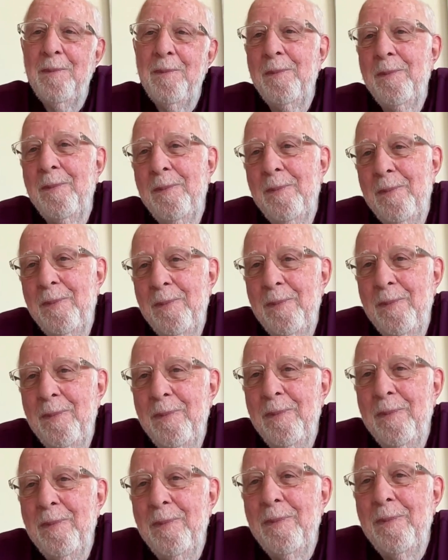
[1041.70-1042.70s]

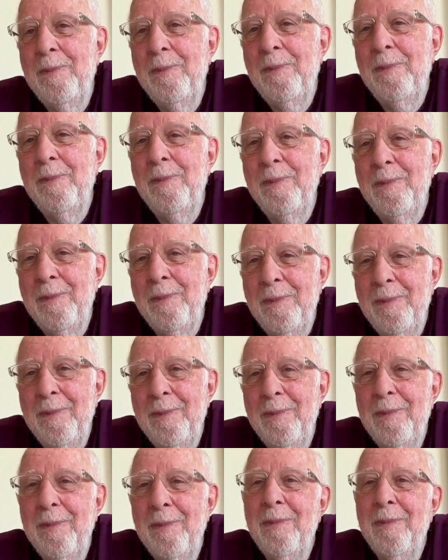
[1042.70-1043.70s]

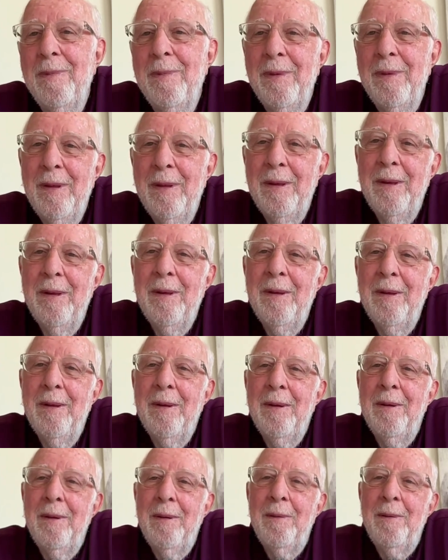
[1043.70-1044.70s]

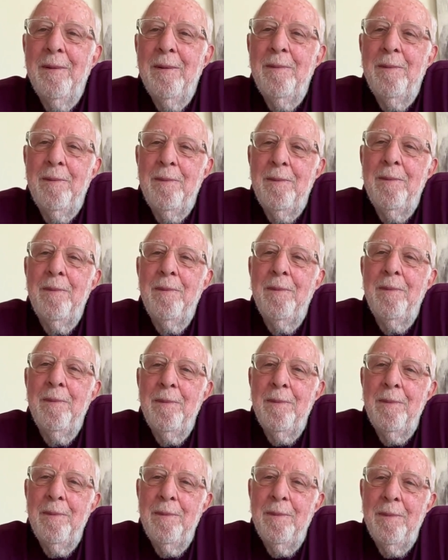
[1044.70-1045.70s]

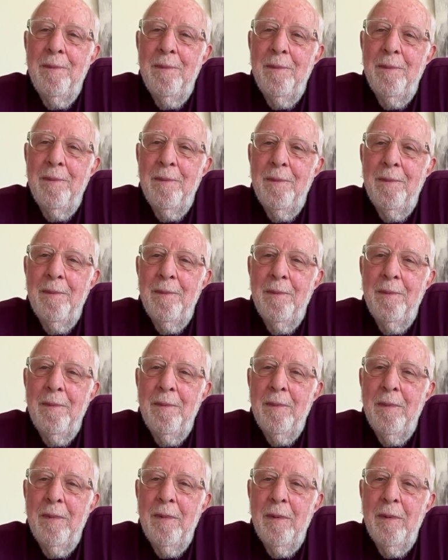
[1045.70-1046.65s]
(not speaking)